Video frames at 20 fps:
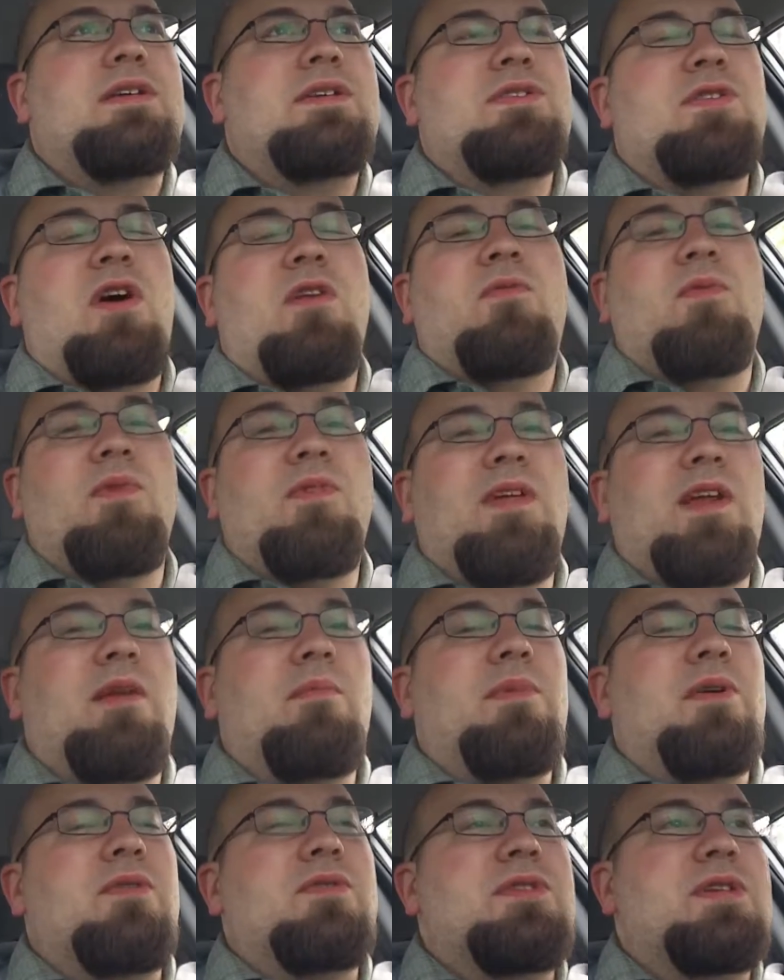software that
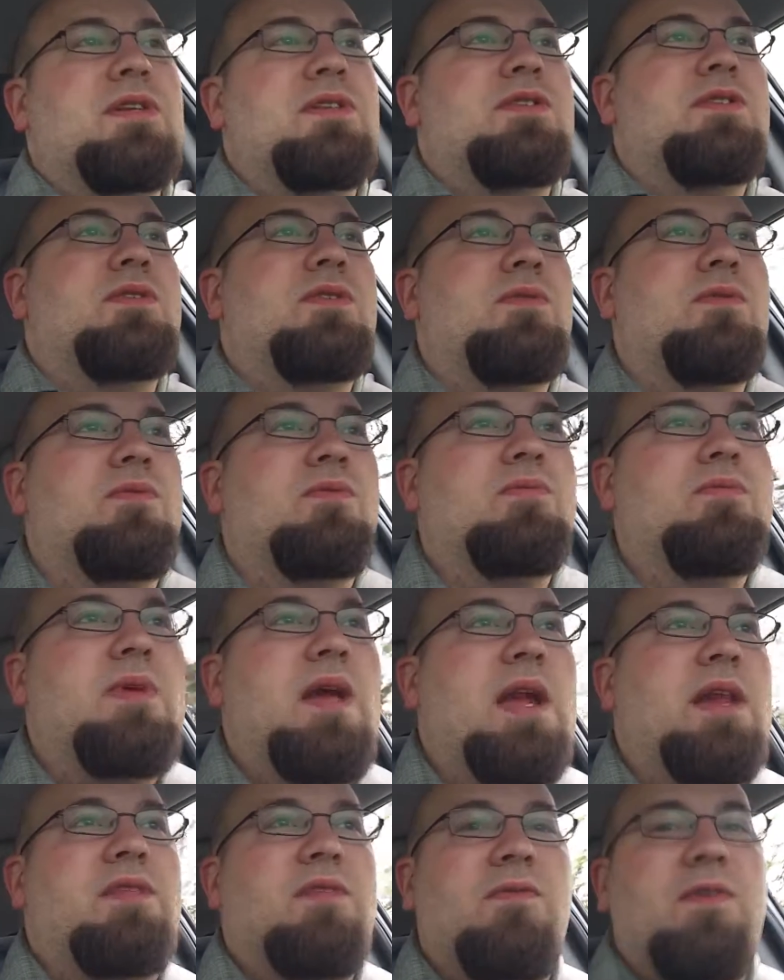I'm using to
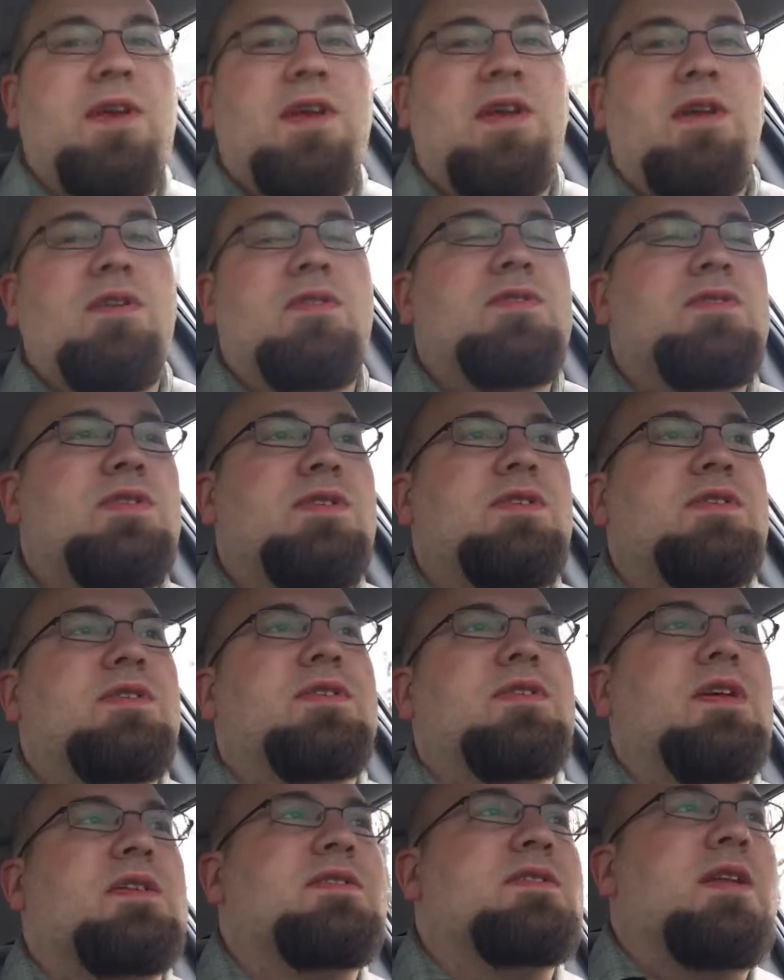edit the videos
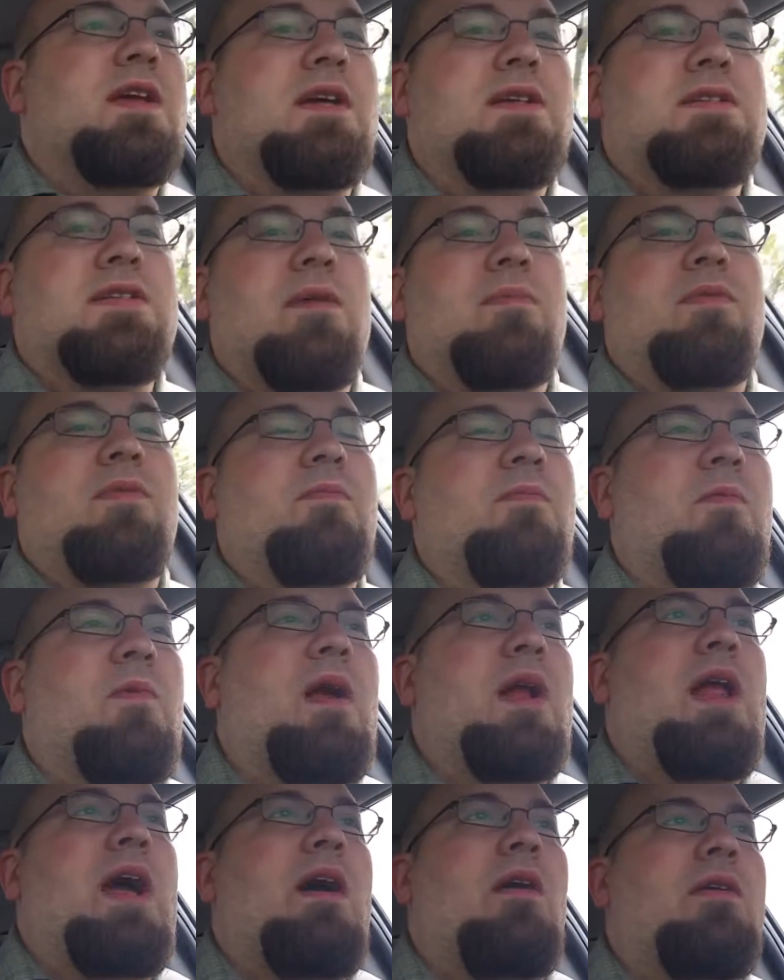doesn't accept them
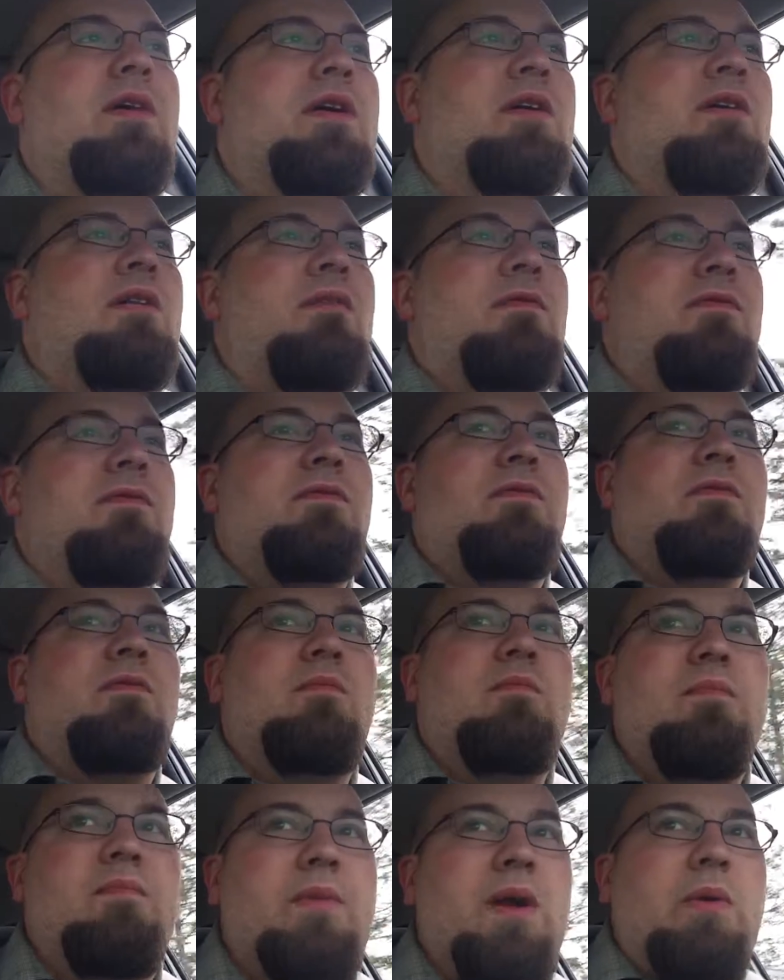right out of
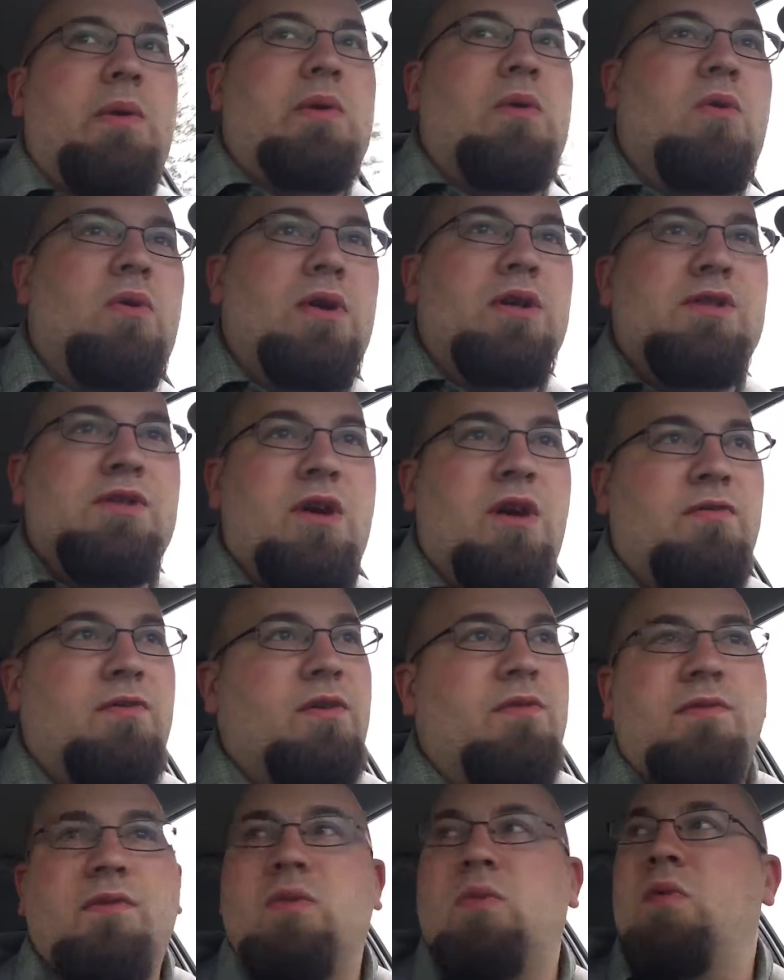my recording
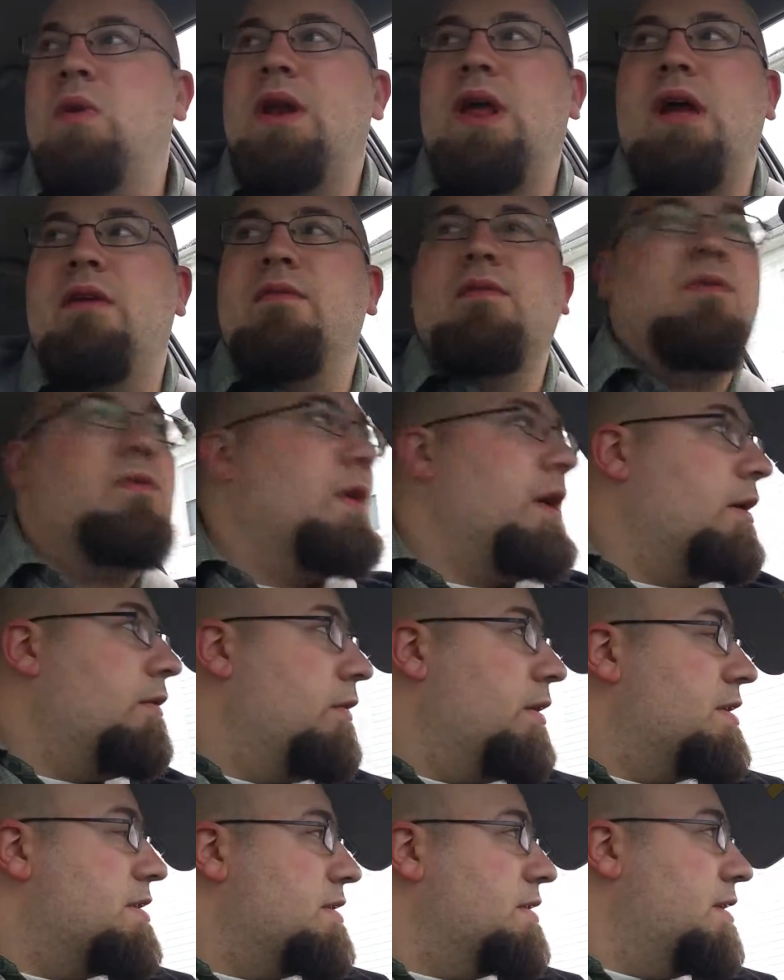software for whatever
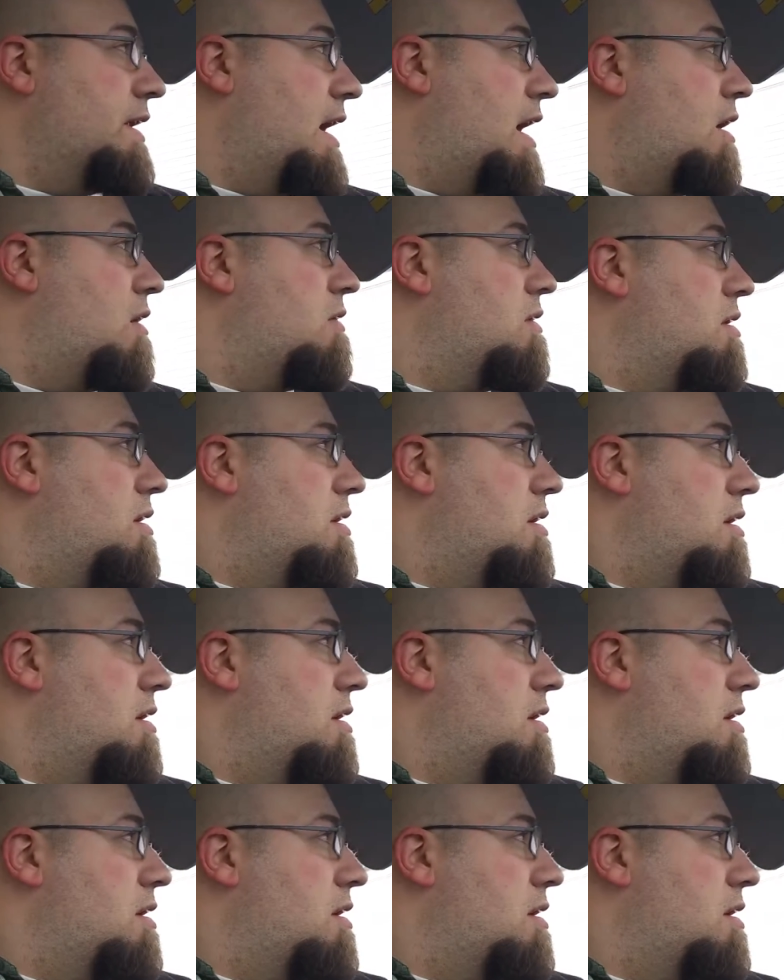friggin' reason now.